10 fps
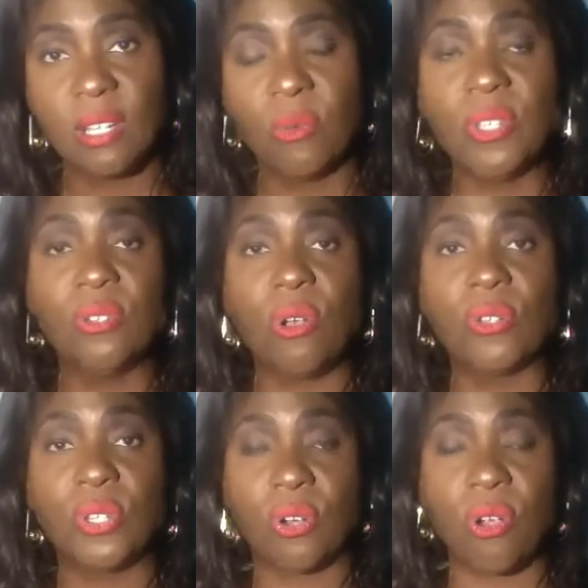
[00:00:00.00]
When you go
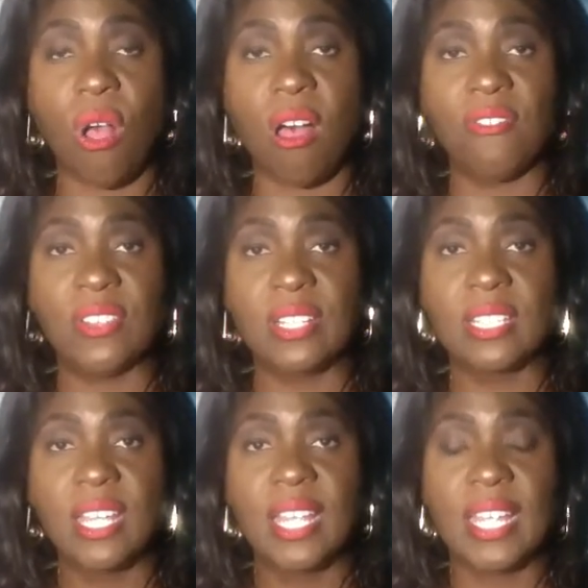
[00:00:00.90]
to her office,
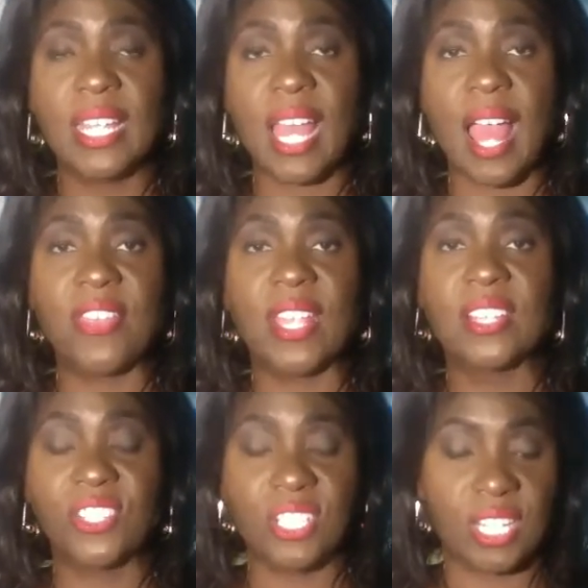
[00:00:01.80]
I
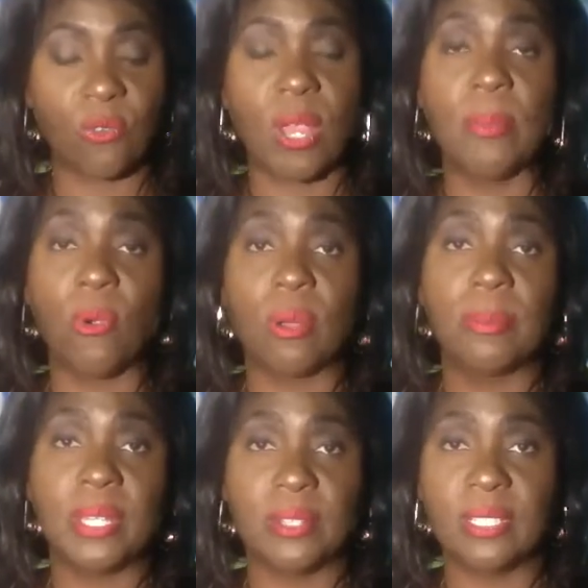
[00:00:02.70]
think she's in the
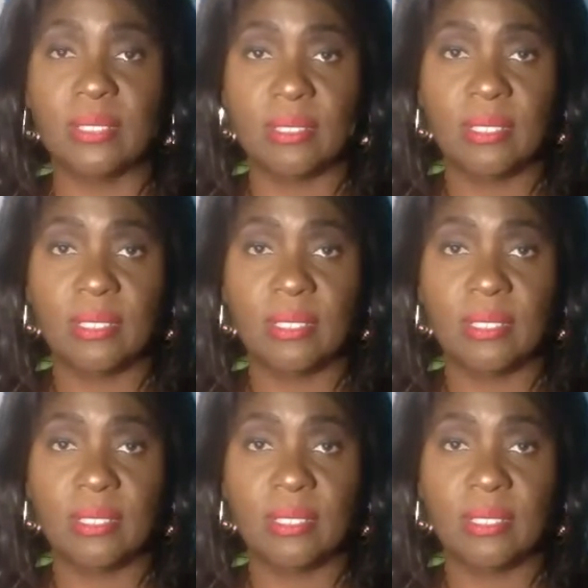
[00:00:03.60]
Rayborn building,